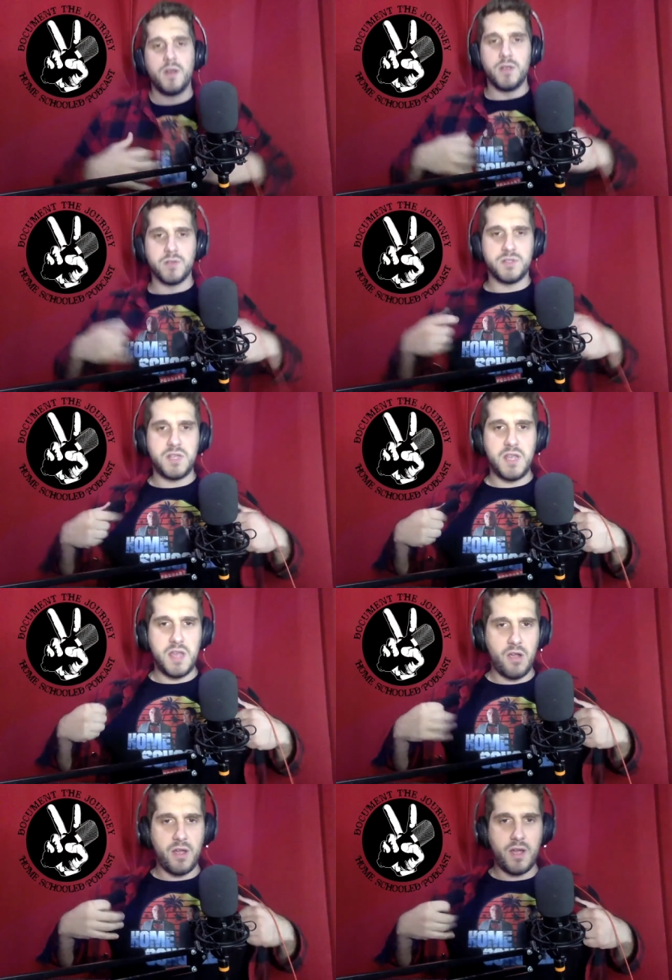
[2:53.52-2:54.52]
You'll see
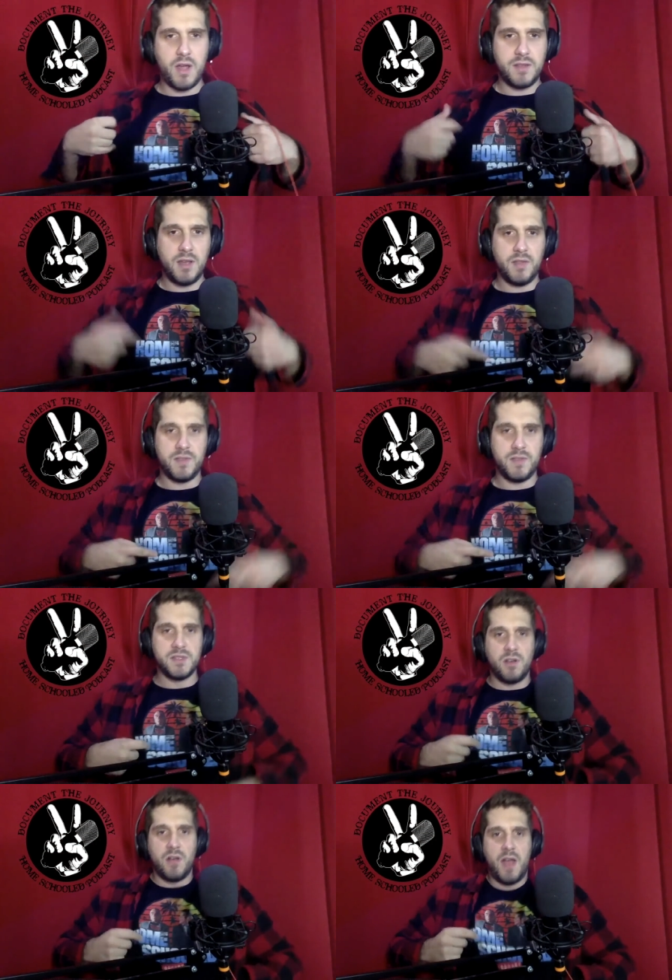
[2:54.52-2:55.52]
here I got this is
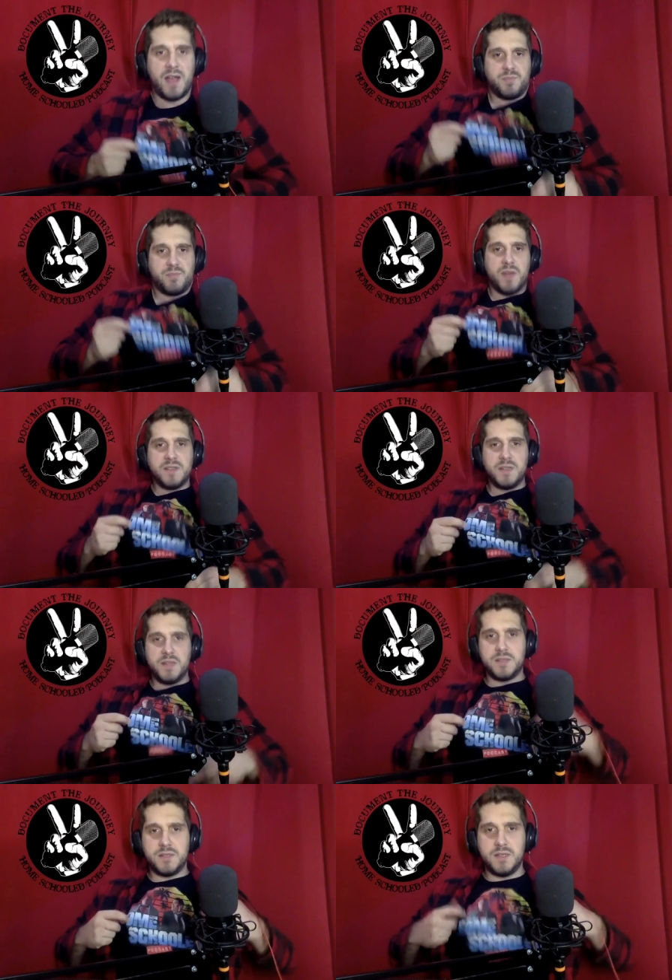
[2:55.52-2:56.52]
our
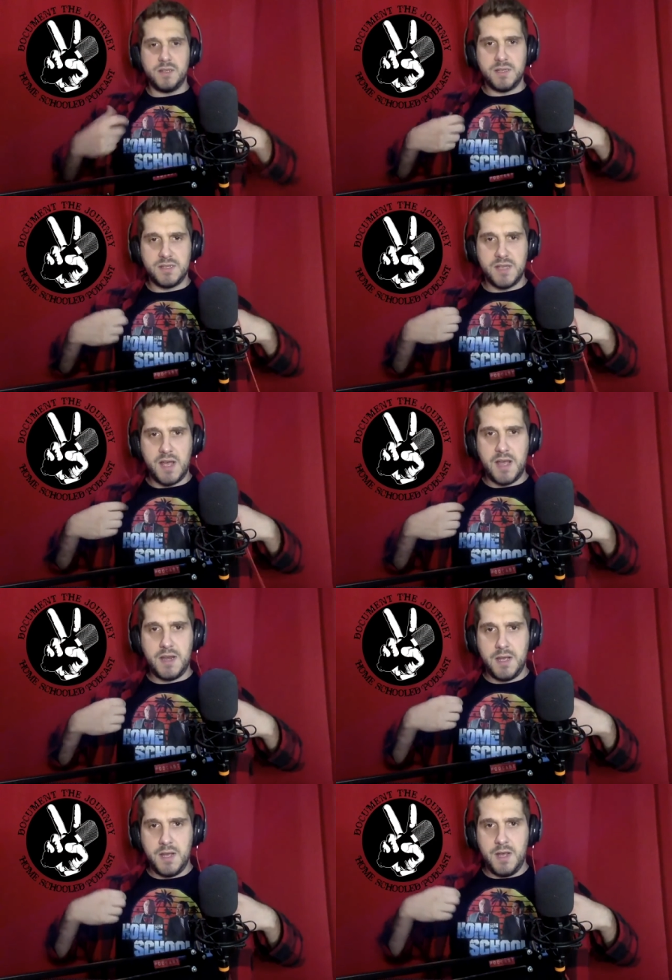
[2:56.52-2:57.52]
ex-president's design.